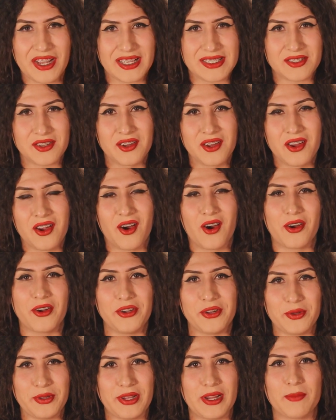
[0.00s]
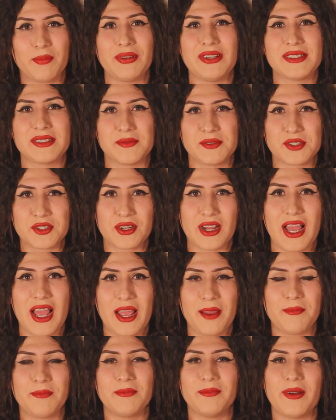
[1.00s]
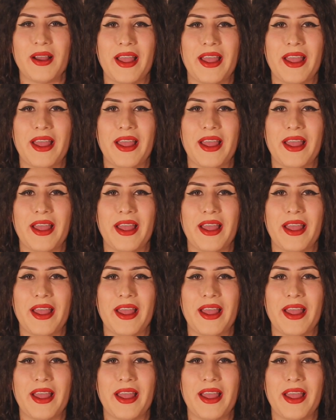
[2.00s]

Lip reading: you guys are new here, please subscribe.